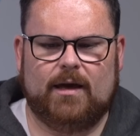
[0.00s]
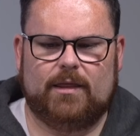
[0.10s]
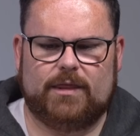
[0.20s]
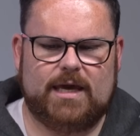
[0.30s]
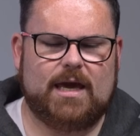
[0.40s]

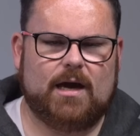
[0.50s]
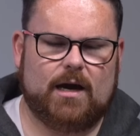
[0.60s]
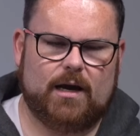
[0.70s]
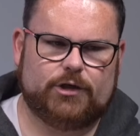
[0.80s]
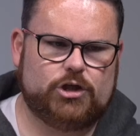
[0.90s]
the
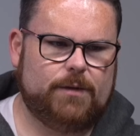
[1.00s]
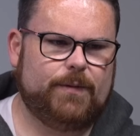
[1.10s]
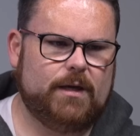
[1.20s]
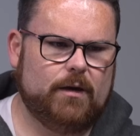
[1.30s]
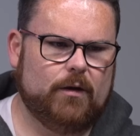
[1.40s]

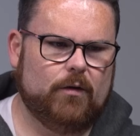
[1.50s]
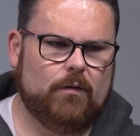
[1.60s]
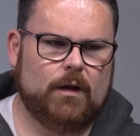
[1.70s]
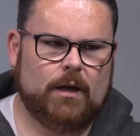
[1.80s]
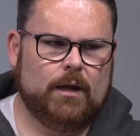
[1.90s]

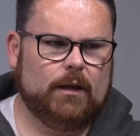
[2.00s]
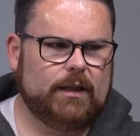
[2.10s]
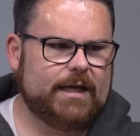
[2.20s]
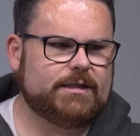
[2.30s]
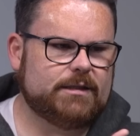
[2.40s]
GPU,
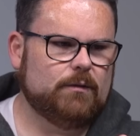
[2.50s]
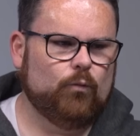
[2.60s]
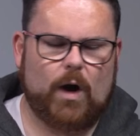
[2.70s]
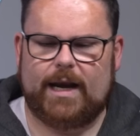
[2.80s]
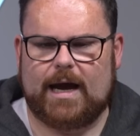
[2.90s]

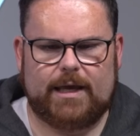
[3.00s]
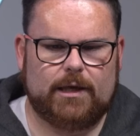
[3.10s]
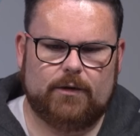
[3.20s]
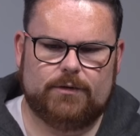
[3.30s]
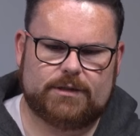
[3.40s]
why not
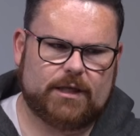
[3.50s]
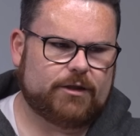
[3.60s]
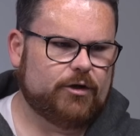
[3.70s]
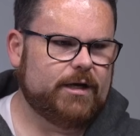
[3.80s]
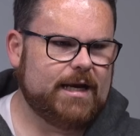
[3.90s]
use the
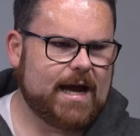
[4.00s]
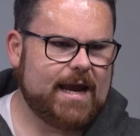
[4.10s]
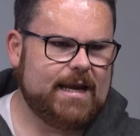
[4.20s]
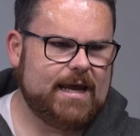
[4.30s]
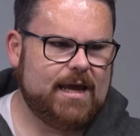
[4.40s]

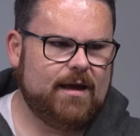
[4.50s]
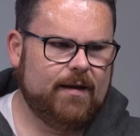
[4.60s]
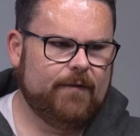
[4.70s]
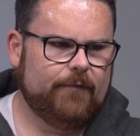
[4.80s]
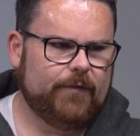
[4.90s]
3090
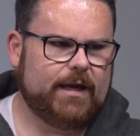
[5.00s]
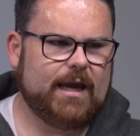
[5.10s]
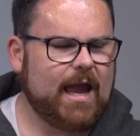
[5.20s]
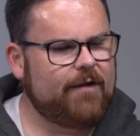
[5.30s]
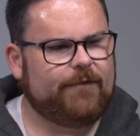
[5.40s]

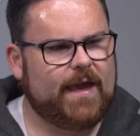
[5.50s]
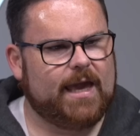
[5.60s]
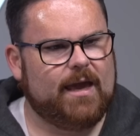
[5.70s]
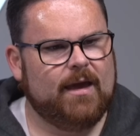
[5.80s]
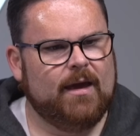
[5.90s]
freaking
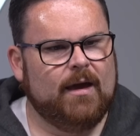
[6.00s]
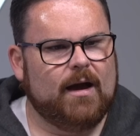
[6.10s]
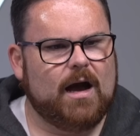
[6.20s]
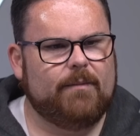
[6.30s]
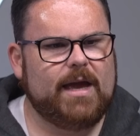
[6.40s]
FE
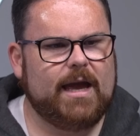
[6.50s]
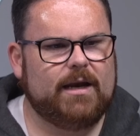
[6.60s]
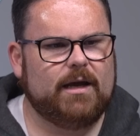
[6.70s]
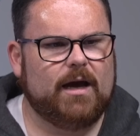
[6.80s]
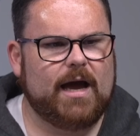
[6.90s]

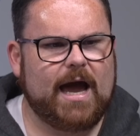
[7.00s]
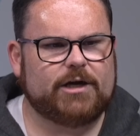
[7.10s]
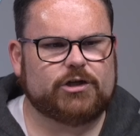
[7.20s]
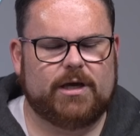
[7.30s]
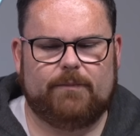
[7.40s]
and
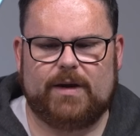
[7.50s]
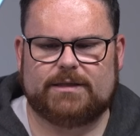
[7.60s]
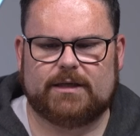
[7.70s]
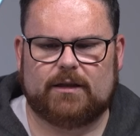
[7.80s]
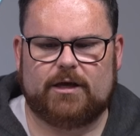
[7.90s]
actually
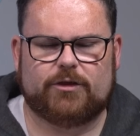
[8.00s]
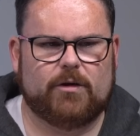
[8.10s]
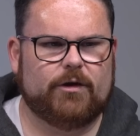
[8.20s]
basically throw a